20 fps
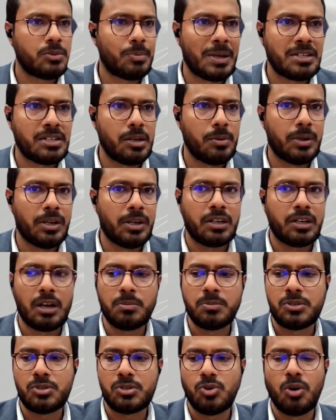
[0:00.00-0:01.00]
especially when it
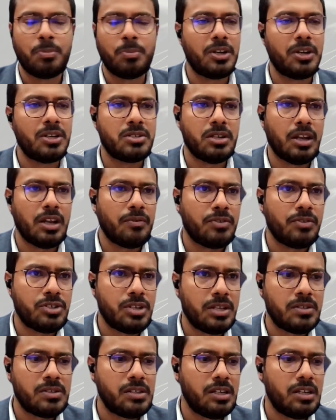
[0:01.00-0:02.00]
comes to operational
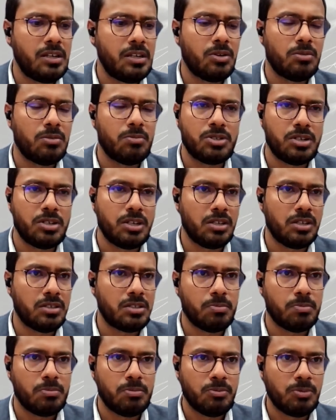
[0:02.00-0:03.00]
efficiency or
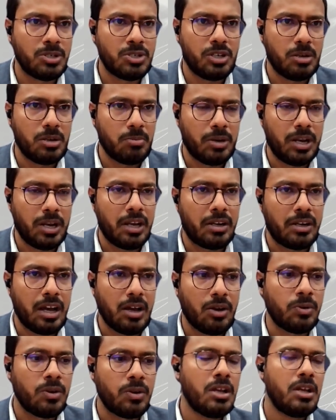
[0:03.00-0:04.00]
machine
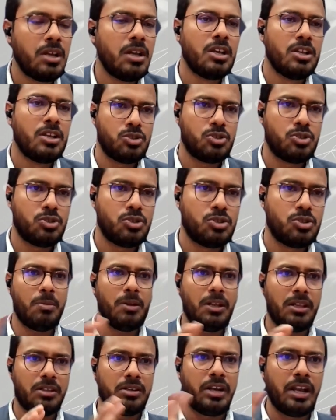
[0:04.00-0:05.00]
breakdown. So
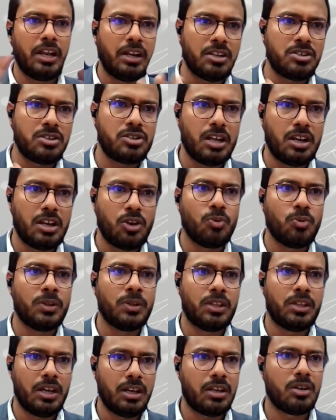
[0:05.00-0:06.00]
enabling the data sharing
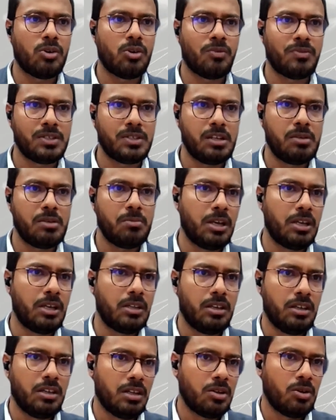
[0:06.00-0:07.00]
over there can obviously
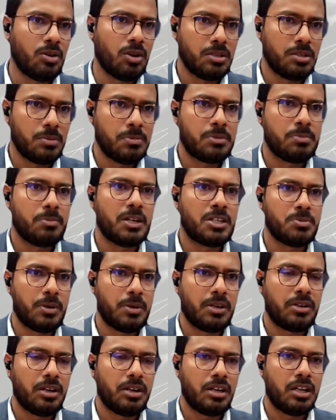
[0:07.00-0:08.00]
make the algorithms much
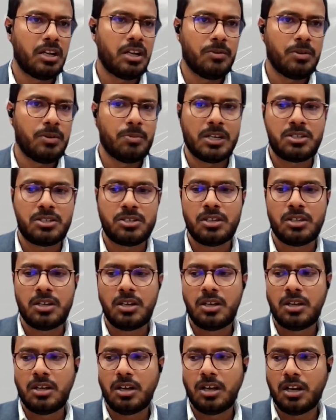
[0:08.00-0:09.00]
better and deliver much
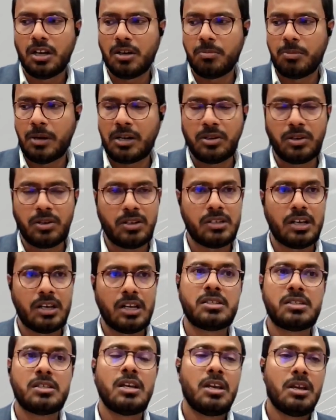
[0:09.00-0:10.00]
better
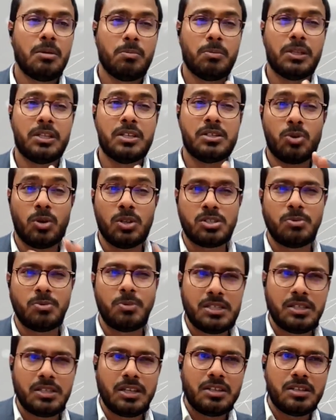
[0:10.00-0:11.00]
results. But this also
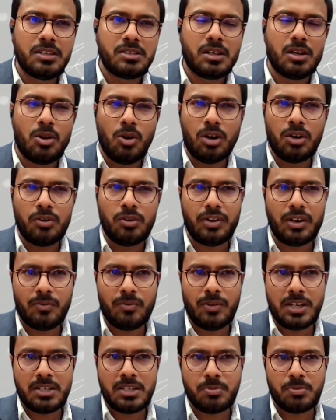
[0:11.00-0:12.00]
means that there's a lot of
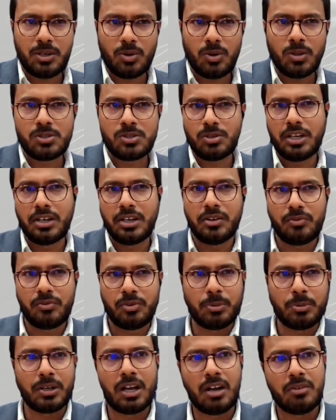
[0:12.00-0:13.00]
investment also needed
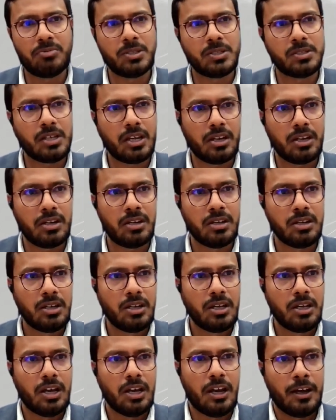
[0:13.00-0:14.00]
from the government side.
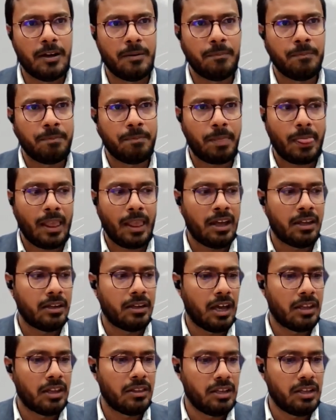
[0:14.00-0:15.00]
And
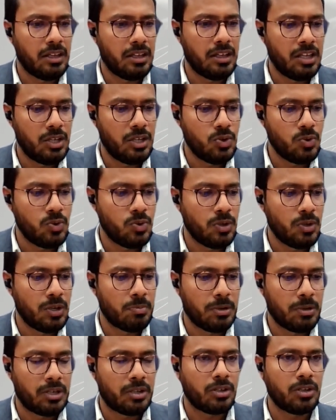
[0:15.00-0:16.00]
the EU
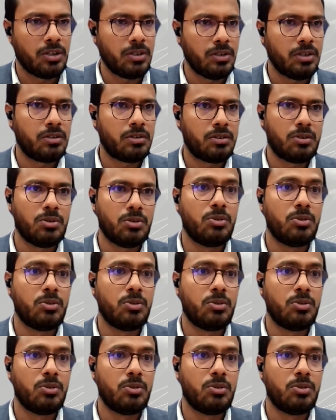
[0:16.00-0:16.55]
in particular